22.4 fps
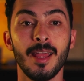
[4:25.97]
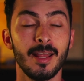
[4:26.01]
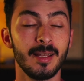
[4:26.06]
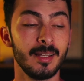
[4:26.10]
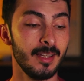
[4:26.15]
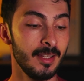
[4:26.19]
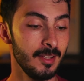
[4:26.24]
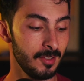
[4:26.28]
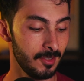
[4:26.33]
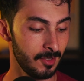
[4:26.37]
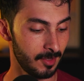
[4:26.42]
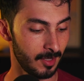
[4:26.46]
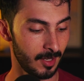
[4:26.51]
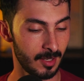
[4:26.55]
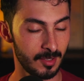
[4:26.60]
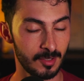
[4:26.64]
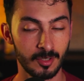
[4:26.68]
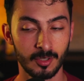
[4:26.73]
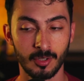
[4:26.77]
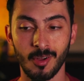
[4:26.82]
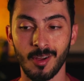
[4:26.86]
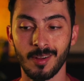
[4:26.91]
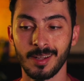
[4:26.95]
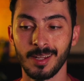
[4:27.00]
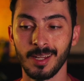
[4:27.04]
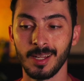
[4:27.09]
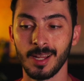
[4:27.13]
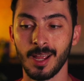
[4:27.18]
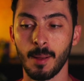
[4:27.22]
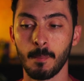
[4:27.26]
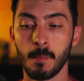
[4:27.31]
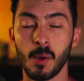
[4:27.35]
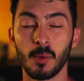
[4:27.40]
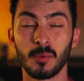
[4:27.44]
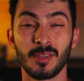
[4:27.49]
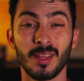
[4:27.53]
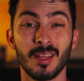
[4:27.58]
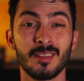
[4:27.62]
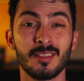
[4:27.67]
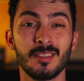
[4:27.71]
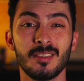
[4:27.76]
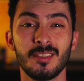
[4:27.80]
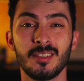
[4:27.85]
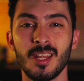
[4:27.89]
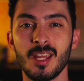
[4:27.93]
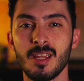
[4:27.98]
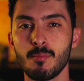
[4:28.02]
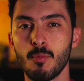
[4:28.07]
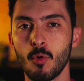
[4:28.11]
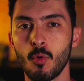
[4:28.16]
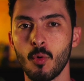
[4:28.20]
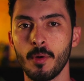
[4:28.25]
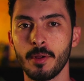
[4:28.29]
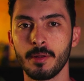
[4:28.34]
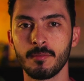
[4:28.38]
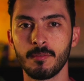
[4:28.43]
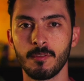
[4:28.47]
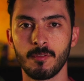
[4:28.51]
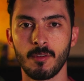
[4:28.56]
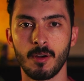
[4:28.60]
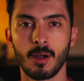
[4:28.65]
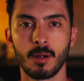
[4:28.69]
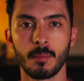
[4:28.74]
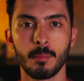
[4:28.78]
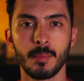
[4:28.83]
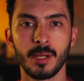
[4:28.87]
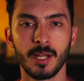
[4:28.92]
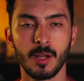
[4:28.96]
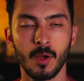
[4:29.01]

This is talking about stablecoin farming